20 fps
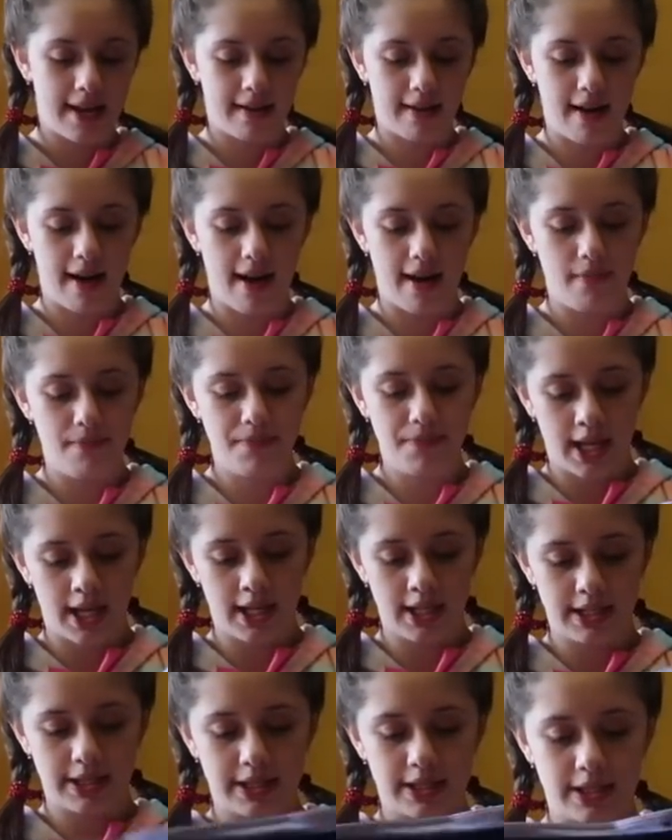I got
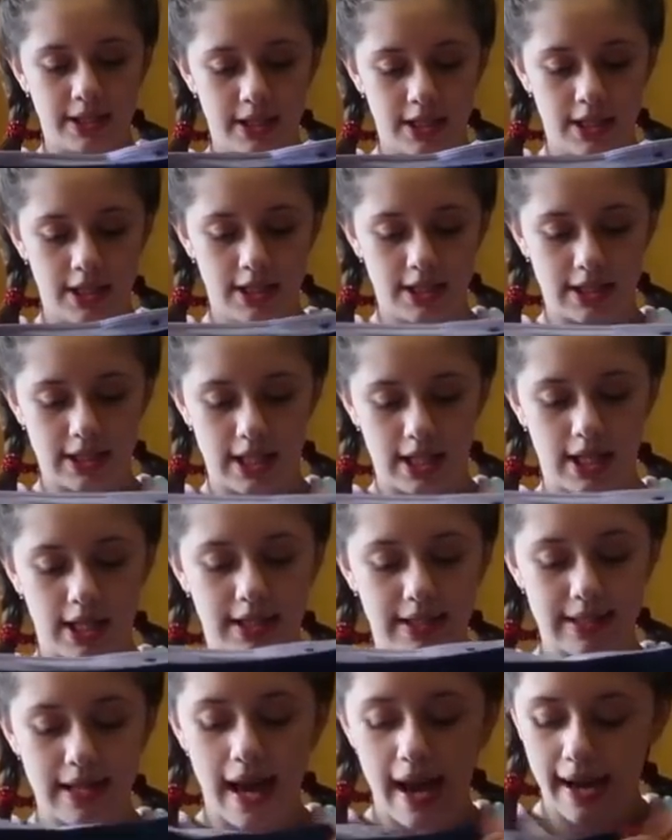is these like
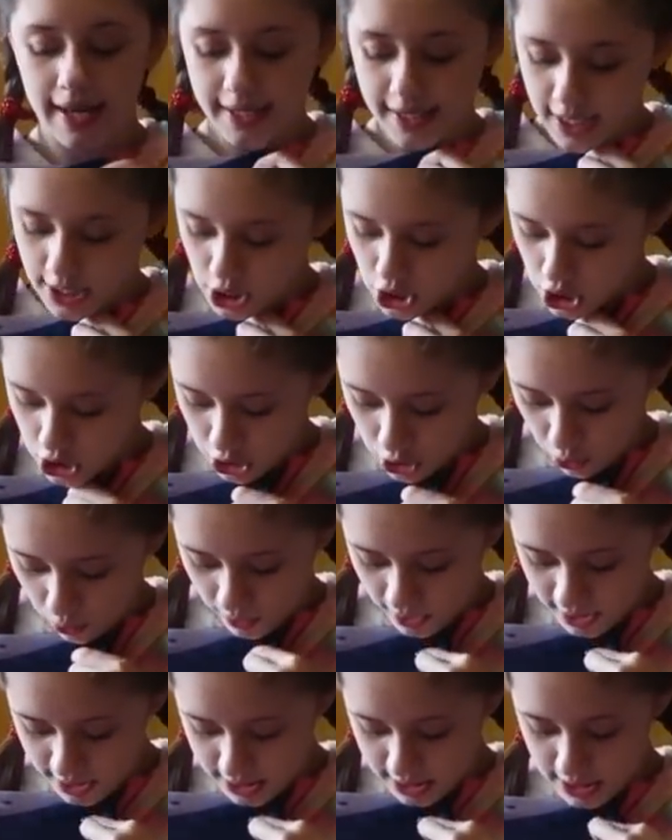tie-dye
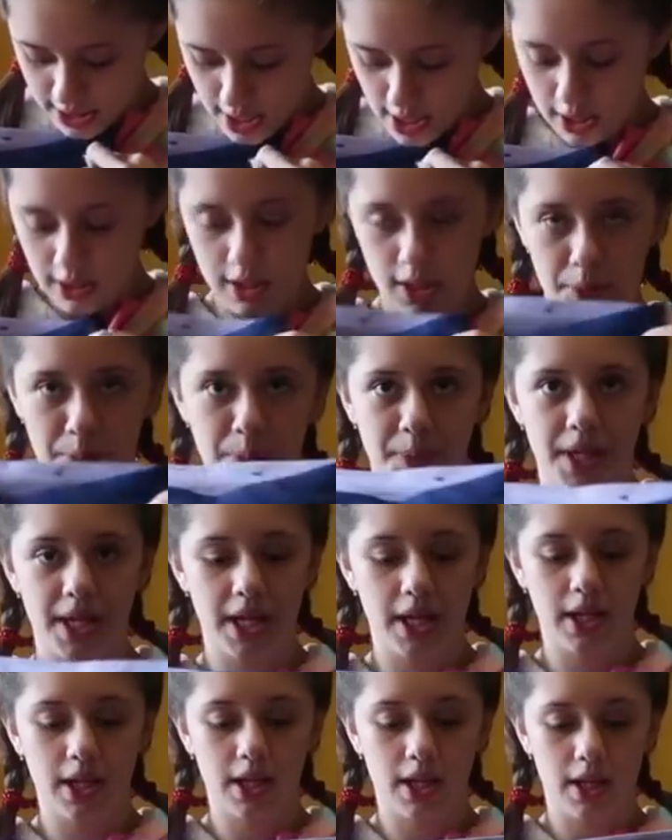shorts. They're
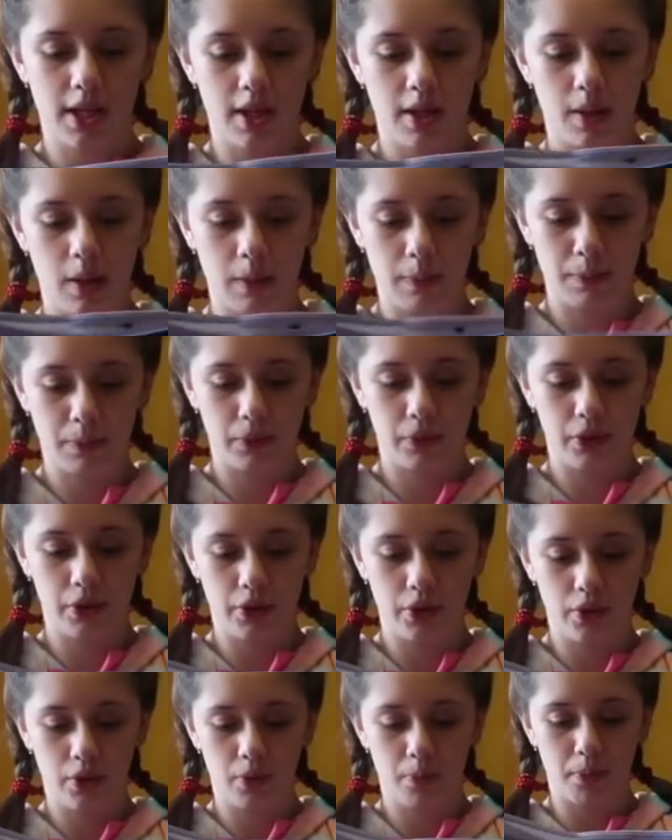pink,
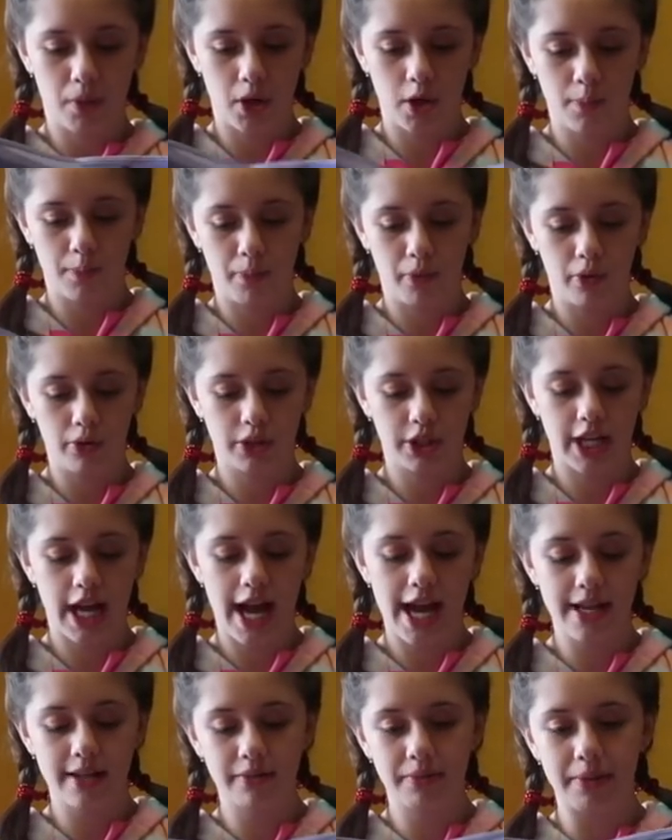blue, purple. They're
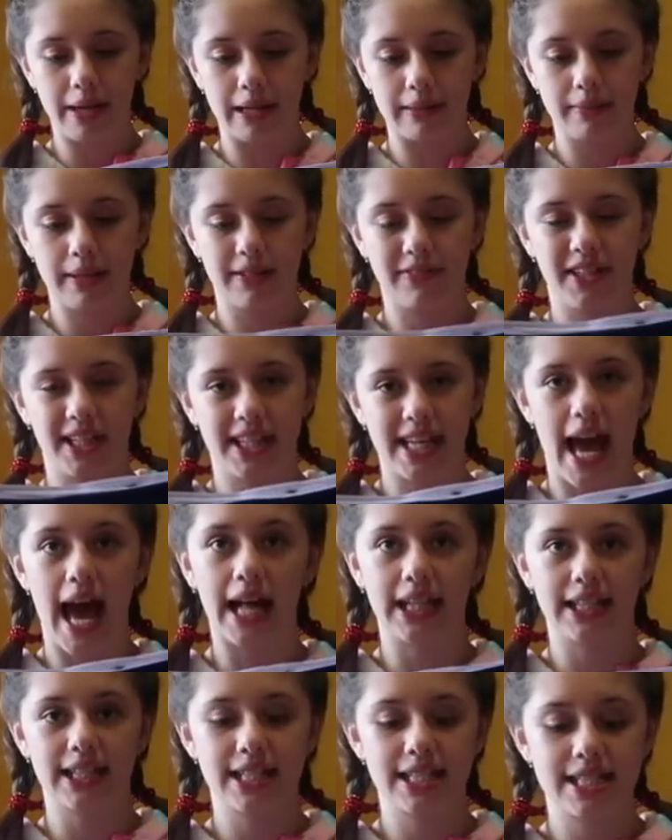kind of reminding me of a
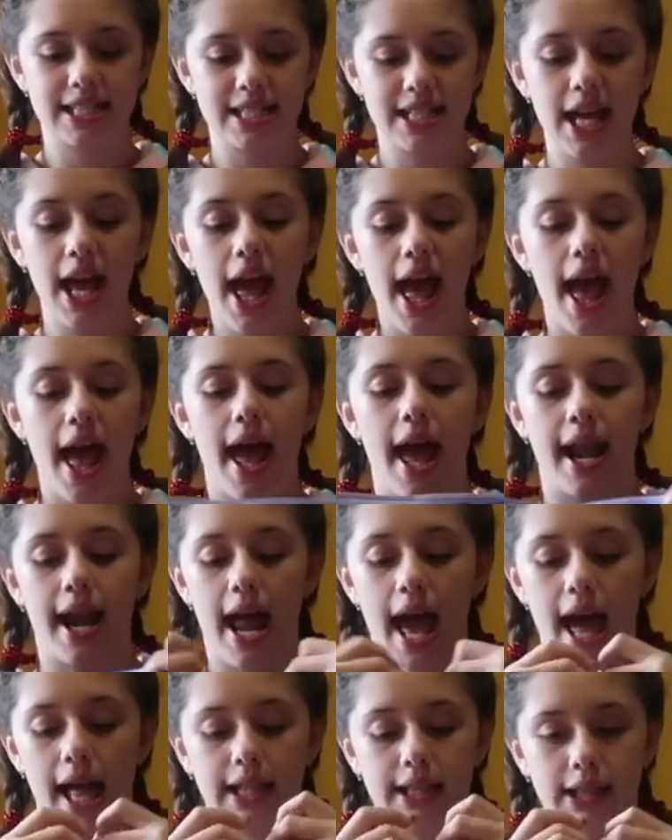galaxy
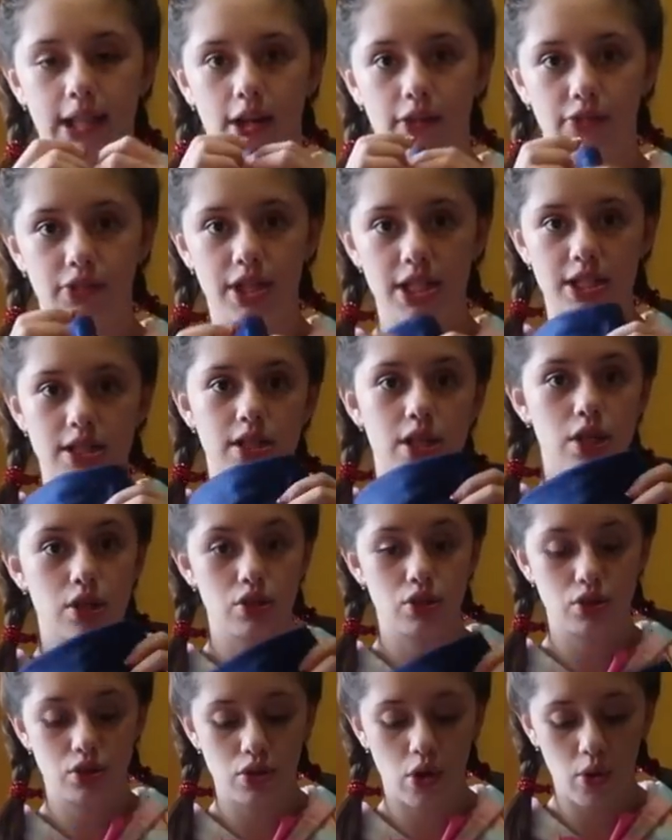and I love these
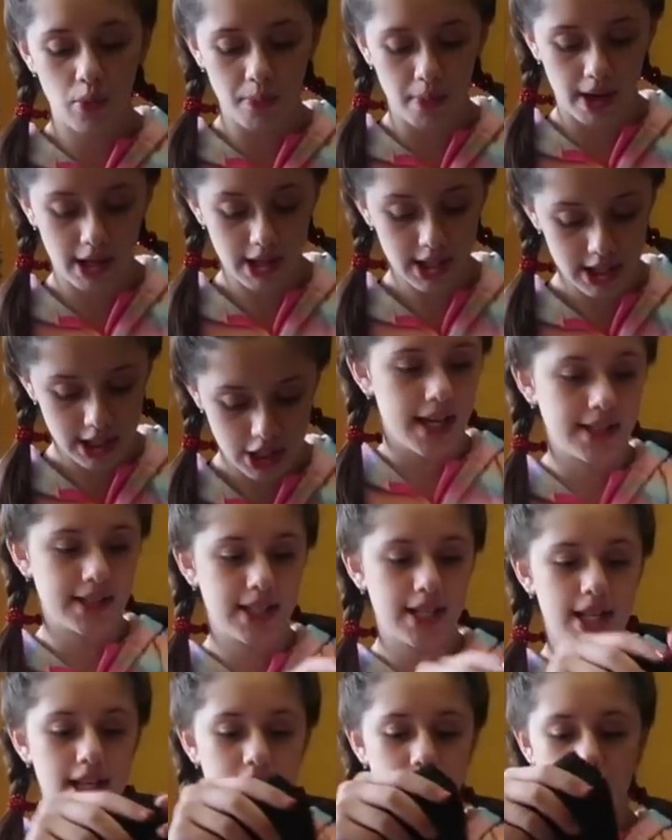so much. And
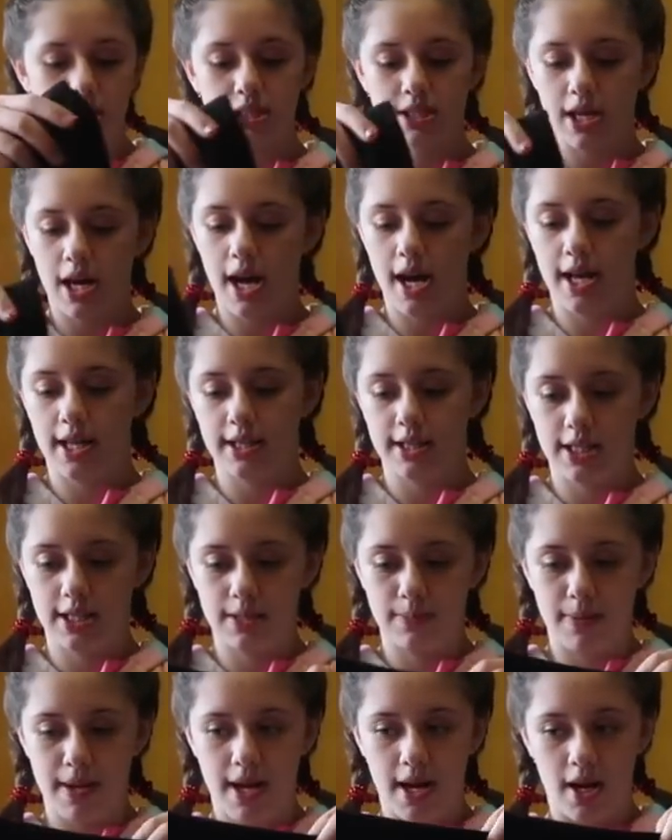then I just got
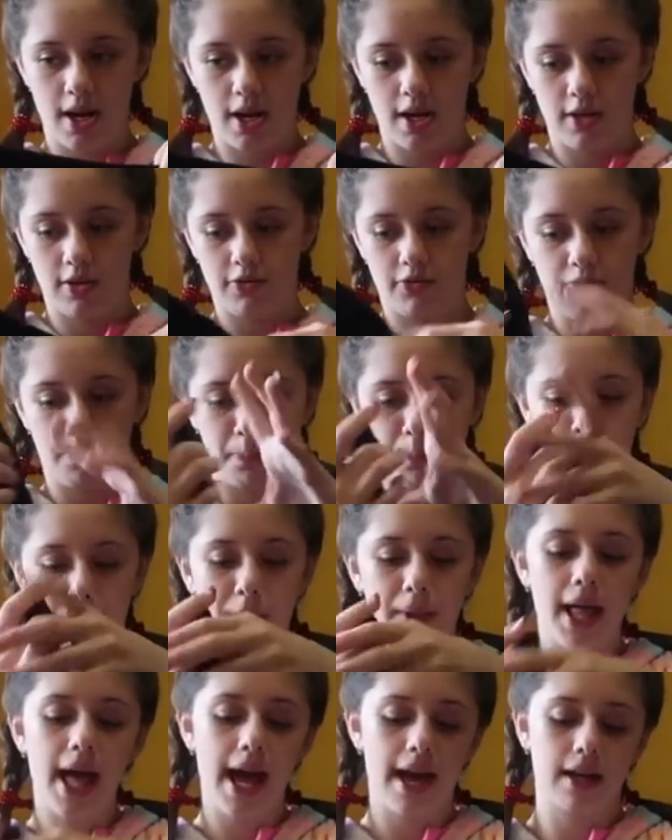this pair of
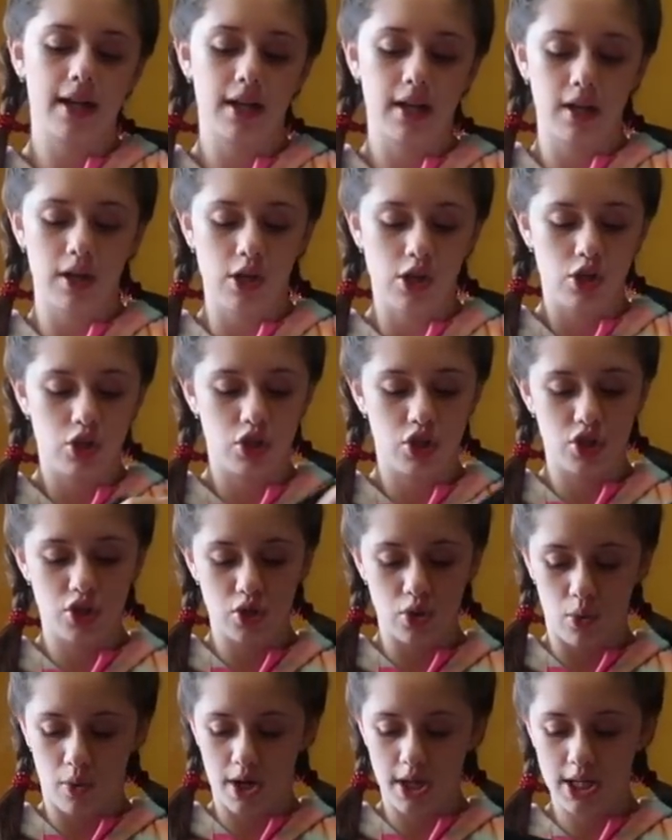black
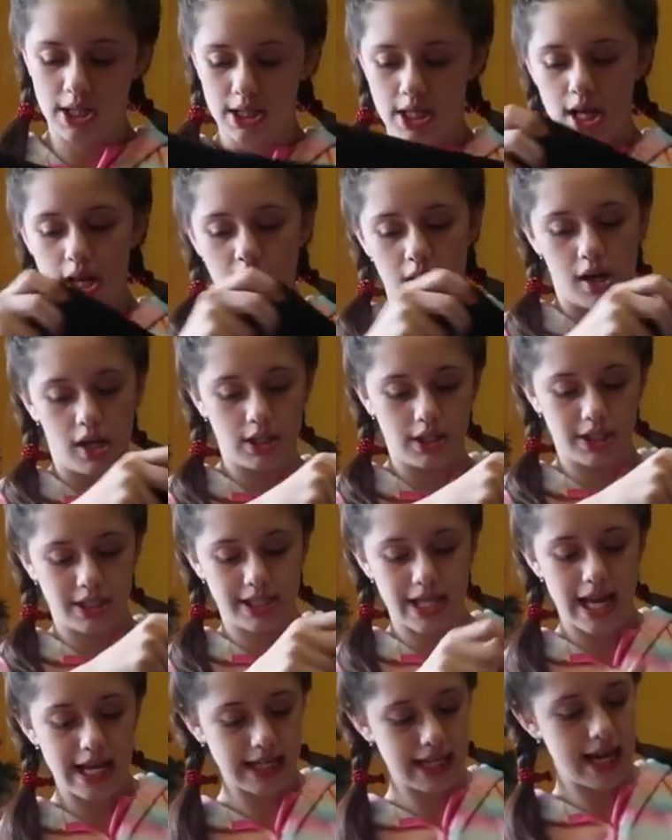shorts. On the
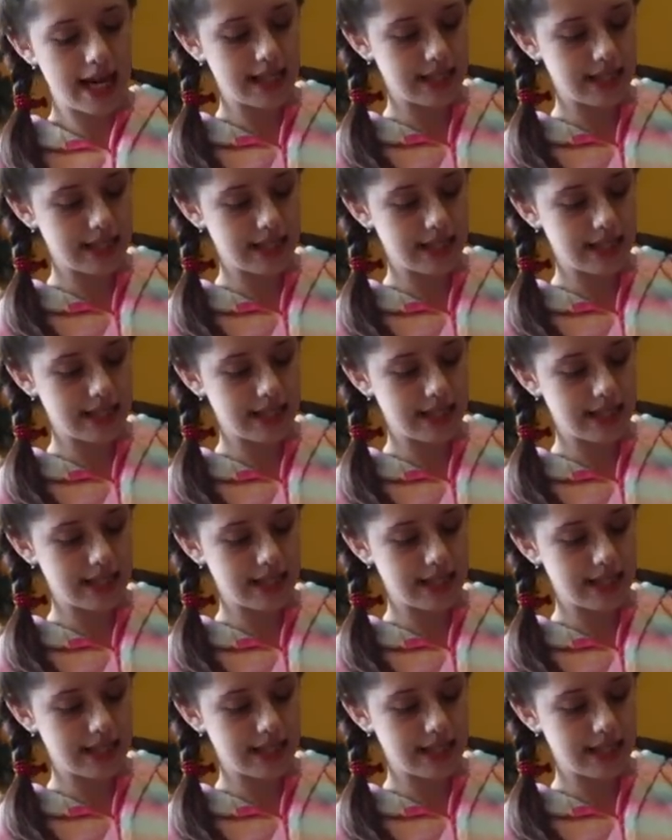side it